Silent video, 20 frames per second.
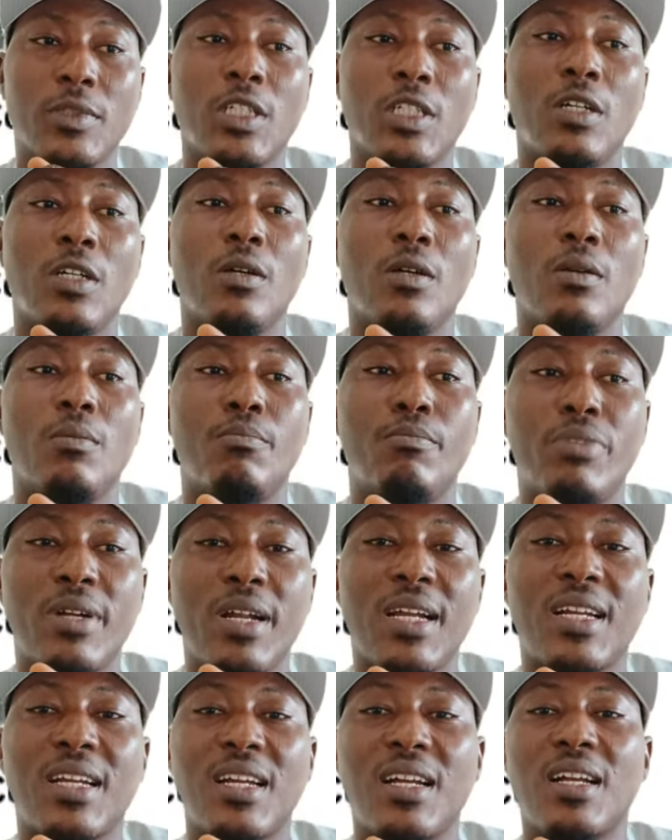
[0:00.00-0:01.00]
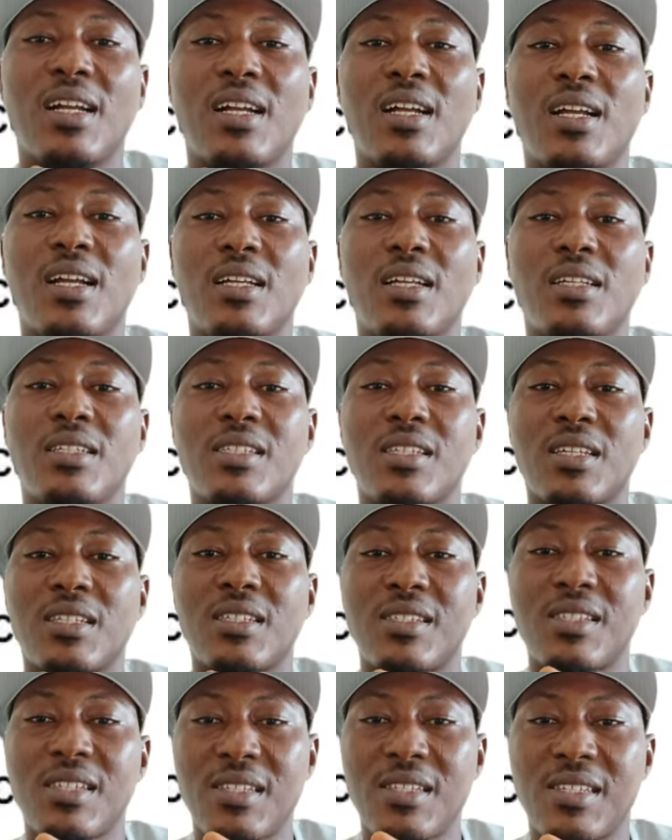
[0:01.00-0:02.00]
Brake
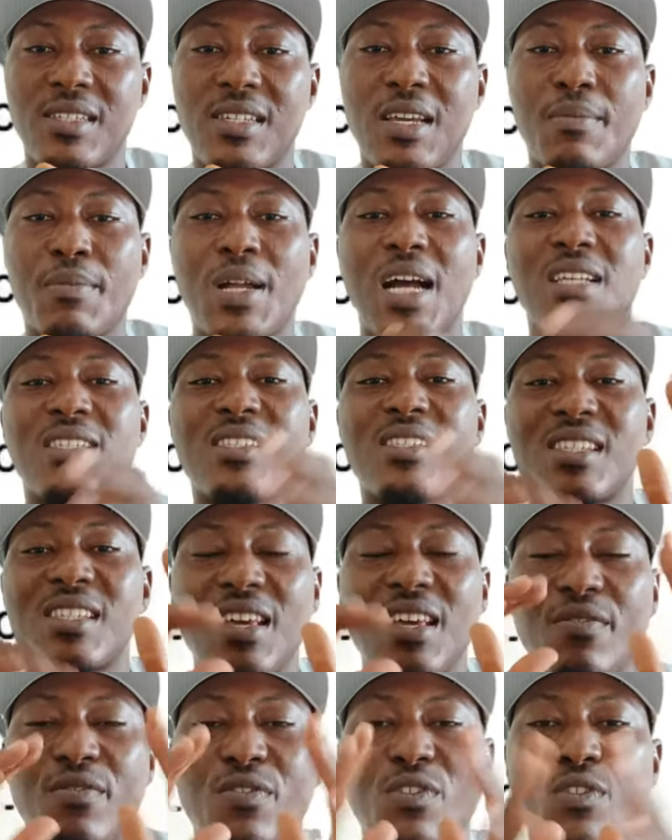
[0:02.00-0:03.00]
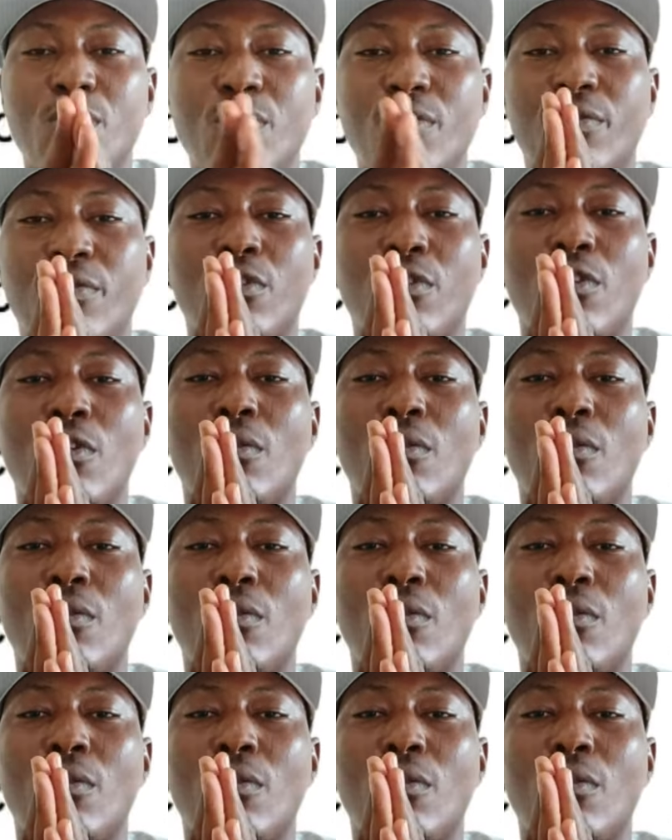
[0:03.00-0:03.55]
system can save you from